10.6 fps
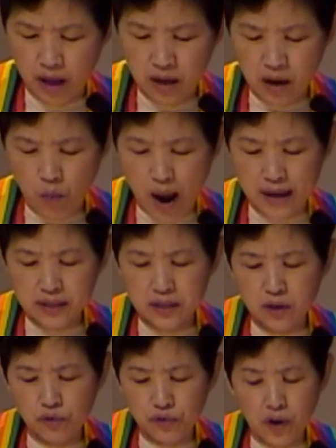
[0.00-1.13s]
Once the
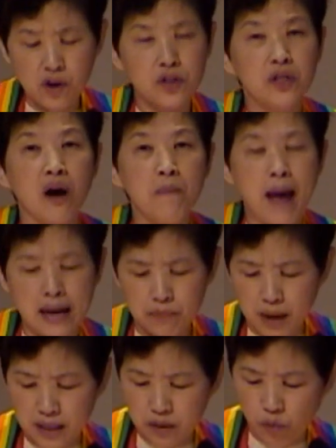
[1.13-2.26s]
First
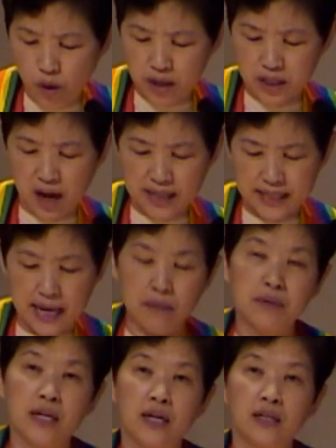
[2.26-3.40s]
Amendment was
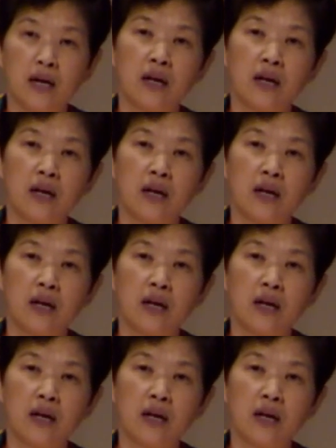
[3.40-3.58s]
accepted,